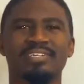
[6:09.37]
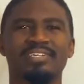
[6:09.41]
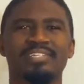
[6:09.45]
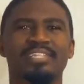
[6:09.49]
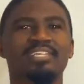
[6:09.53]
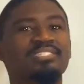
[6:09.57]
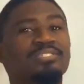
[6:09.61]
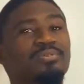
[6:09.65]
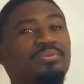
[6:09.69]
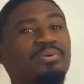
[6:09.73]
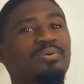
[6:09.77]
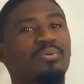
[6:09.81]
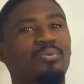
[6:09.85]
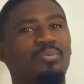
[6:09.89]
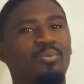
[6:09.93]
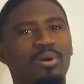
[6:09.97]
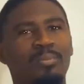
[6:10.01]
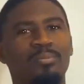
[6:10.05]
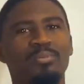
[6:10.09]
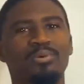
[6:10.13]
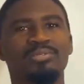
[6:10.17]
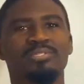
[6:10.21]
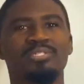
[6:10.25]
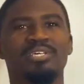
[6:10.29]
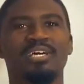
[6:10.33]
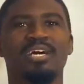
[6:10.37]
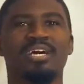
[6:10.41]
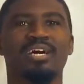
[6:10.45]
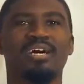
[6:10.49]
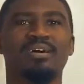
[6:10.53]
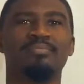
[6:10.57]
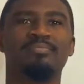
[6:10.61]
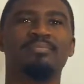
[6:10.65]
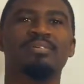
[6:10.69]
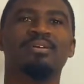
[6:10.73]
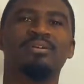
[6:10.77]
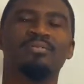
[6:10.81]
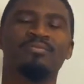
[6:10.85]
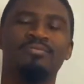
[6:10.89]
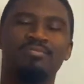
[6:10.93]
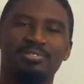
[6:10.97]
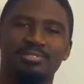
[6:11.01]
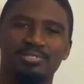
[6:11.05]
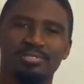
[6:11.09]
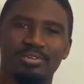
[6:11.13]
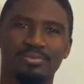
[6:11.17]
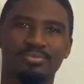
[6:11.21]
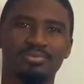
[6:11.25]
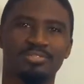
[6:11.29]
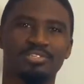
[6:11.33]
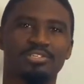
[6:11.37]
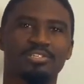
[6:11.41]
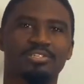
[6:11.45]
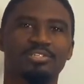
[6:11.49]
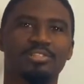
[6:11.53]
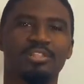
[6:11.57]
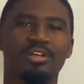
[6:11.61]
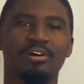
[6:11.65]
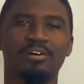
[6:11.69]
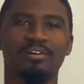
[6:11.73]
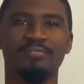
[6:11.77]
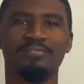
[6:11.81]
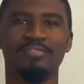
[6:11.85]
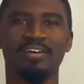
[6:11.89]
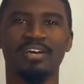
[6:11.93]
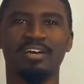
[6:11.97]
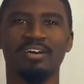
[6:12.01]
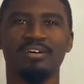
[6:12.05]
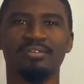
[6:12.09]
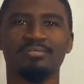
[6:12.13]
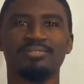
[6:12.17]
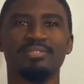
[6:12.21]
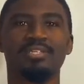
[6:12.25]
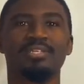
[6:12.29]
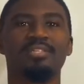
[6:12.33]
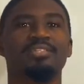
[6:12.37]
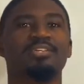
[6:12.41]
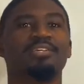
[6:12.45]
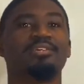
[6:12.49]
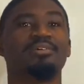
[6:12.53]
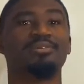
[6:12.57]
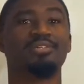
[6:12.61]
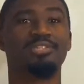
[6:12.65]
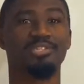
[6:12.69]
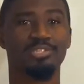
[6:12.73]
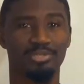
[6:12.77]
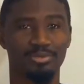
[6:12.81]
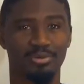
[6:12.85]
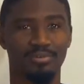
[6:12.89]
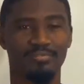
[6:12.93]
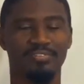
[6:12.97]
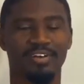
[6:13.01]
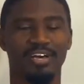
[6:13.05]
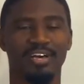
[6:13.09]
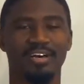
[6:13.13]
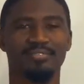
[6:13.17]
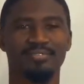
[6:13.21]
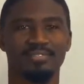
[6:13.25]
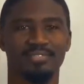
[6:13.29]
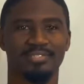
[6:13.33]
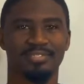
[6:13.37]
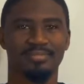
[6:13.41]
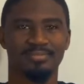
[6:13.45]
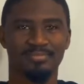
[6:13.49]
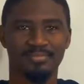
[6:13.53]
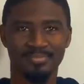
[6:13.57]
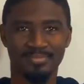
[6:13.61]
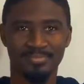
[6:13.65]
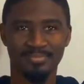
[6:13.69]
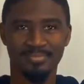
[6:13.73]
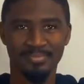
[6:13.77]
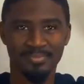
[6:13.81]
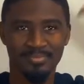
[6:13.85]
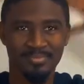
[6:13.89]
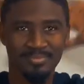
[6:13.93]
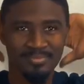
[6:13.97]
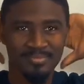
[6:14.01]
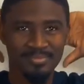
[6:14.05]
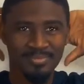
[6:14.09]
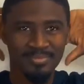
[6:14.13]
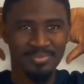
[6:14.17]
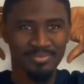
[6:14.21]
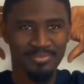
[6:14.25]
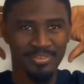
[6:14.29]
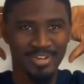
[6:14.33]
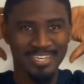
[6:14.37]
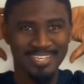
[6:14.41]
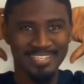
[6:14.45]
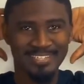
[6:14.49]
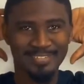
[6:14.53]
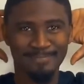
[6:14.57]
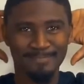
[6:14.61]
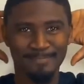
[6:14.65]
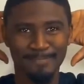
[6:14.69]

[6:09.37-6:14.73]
Let's do it one more time. We'll start with the long vowels, then go to the short vowels. Ready?